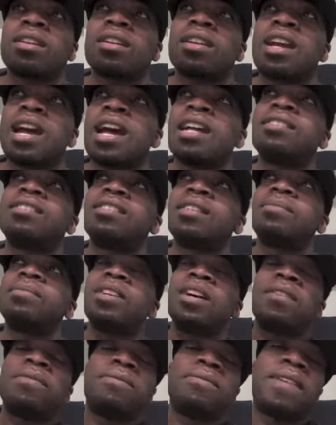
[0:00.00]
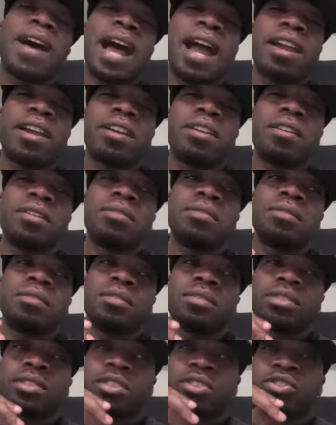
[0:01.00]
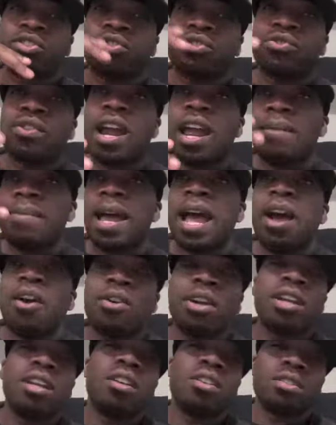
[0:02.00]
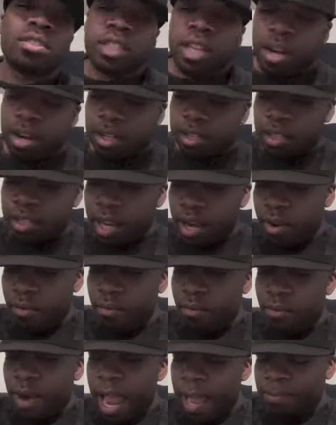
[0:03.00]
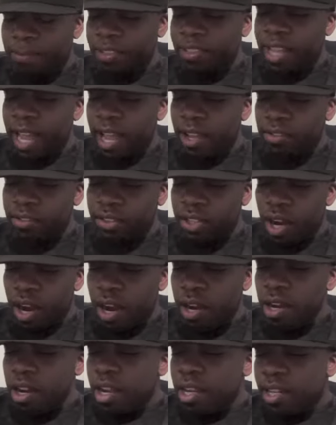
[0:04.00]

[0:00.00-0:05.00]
concept of fire to describe how ill their their rap styles are.